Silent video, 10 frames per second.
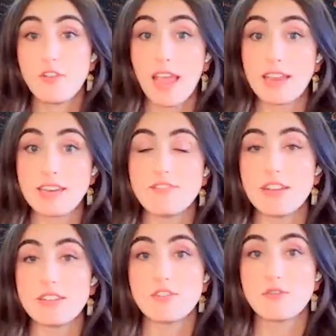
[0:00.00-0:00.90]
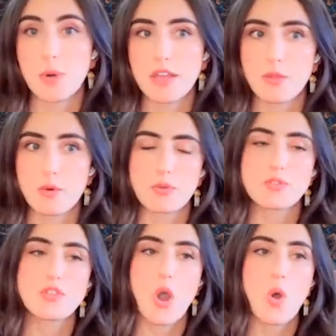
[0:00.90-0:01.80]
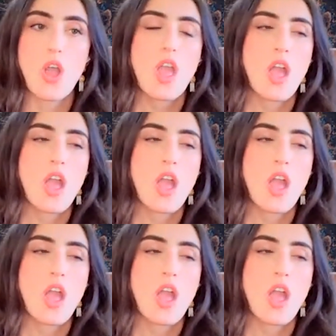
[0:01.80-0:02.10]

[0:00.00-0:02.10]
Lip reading: and inventive breakthrough. So